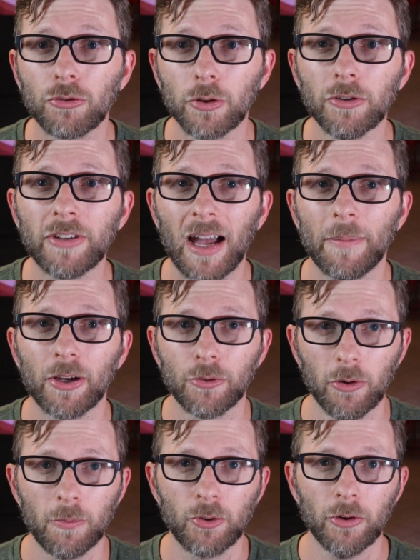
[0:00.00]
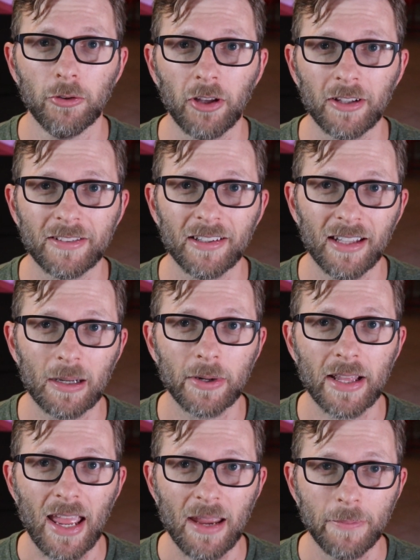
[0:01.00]
Cruise Habit group cruise on
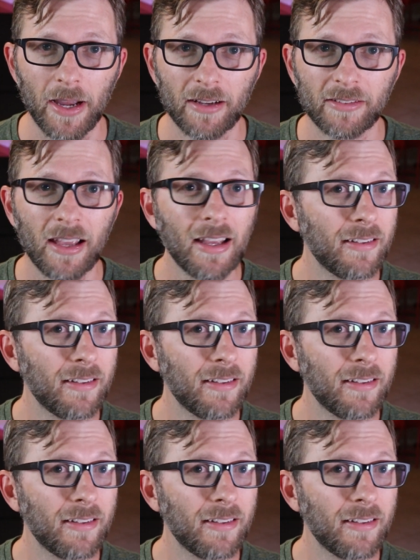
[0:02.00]
Celebrity Apex,